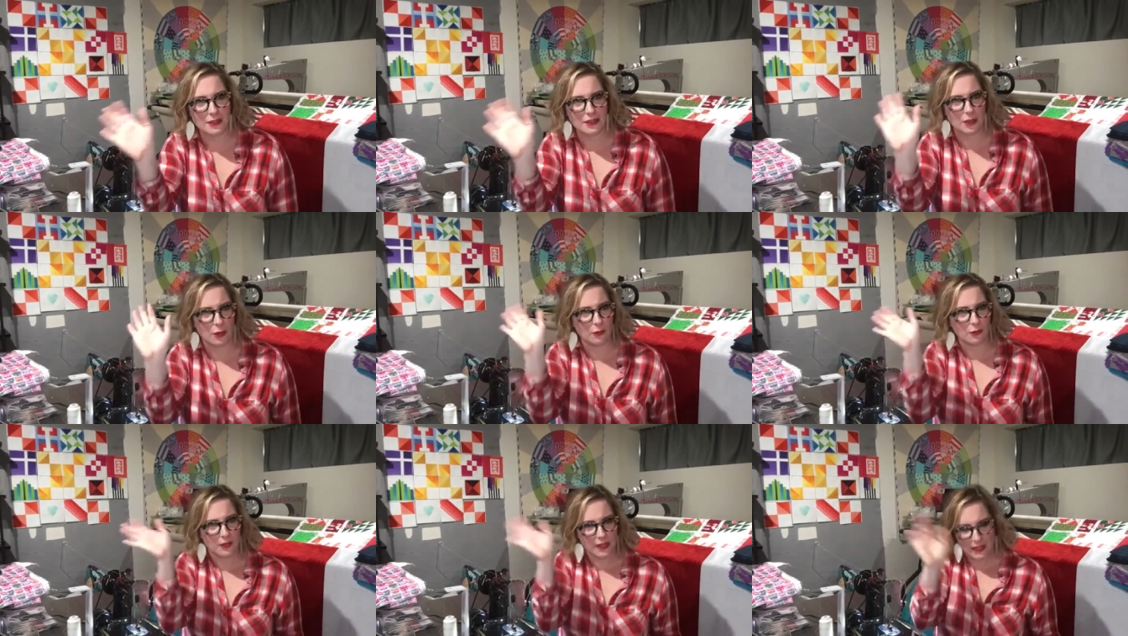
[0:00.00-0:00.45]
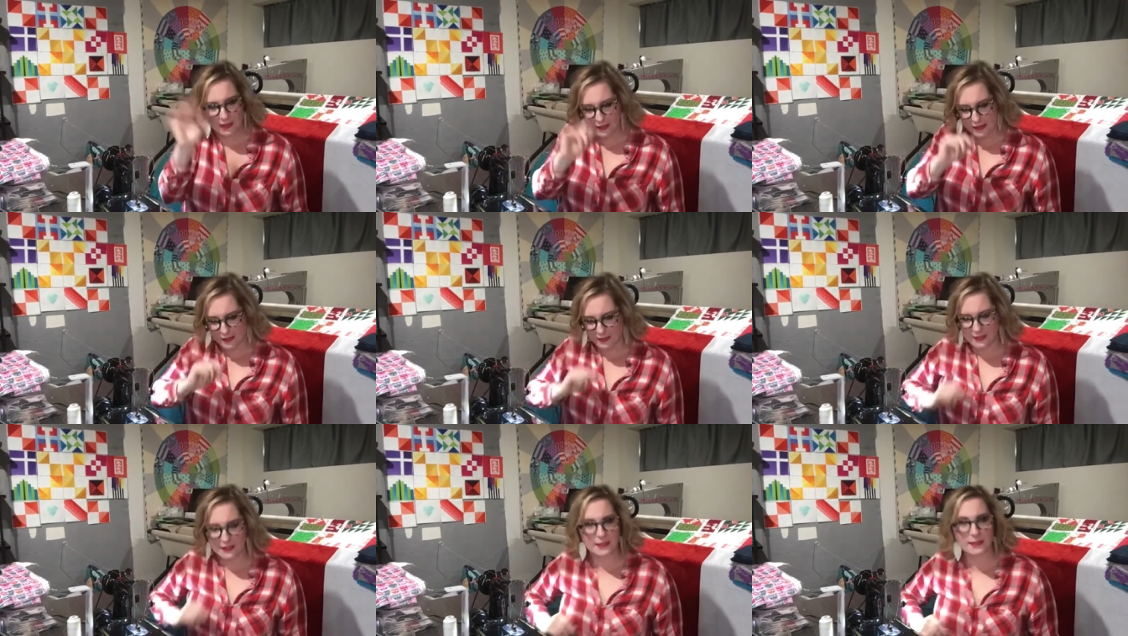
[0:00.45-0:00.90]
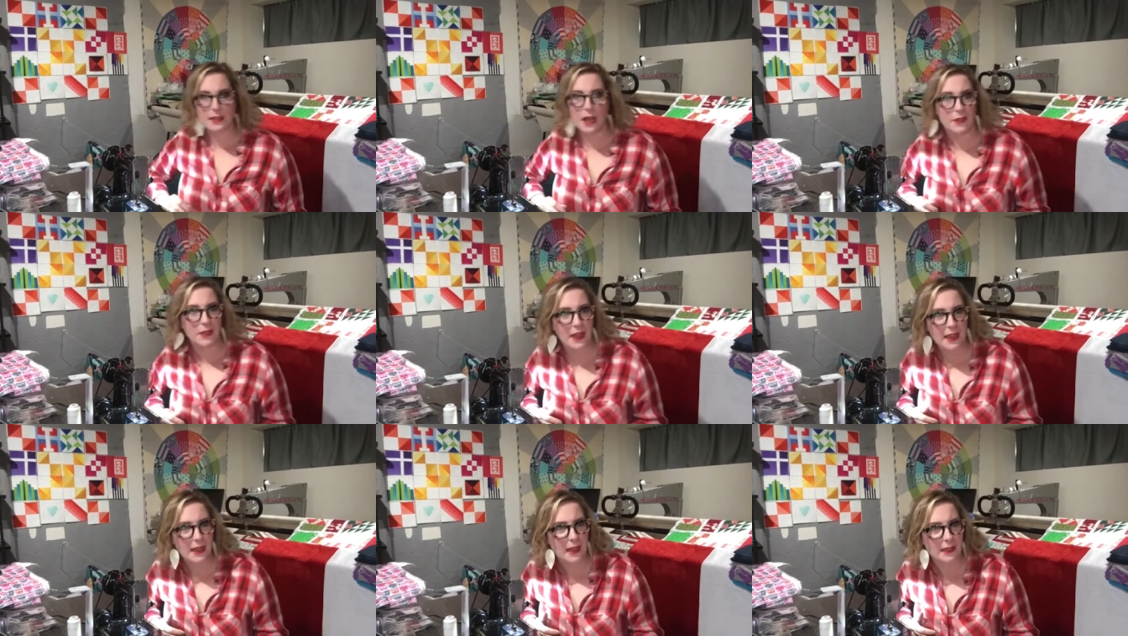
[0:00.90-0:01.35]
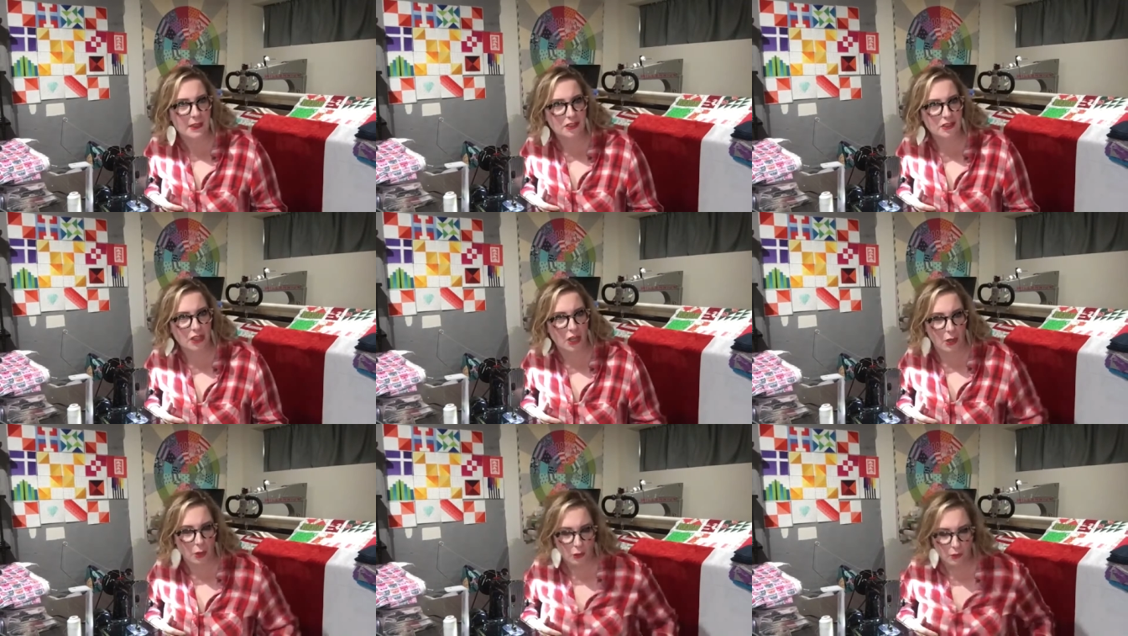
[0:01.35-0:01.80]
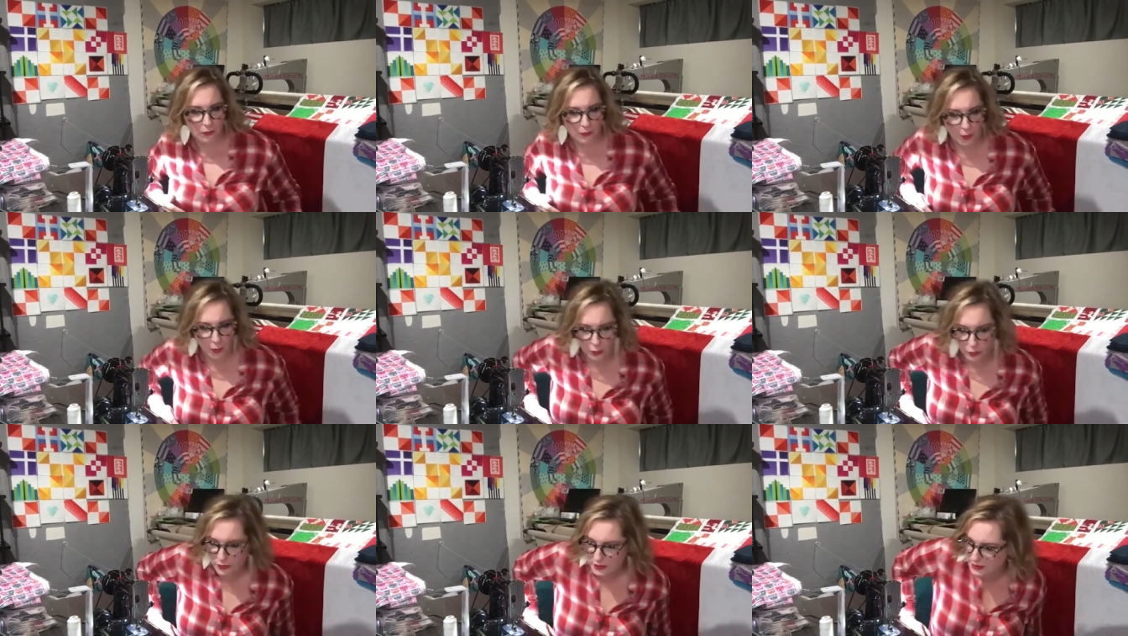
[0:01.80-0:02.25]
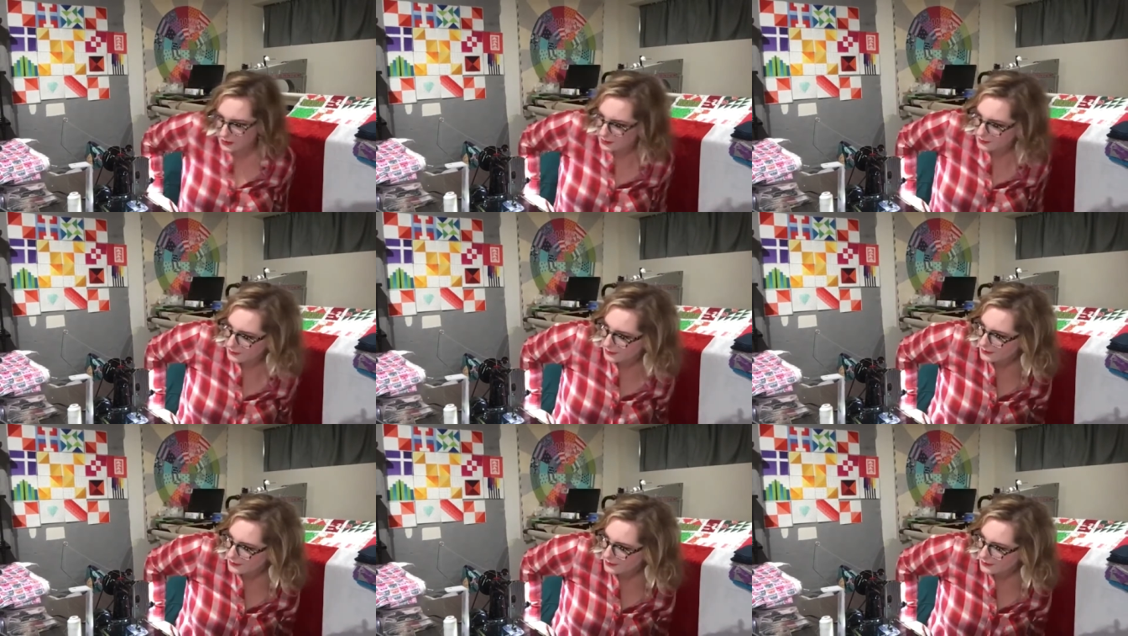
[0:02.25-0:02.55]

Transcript: Don't think that this is not that kind of show, folks.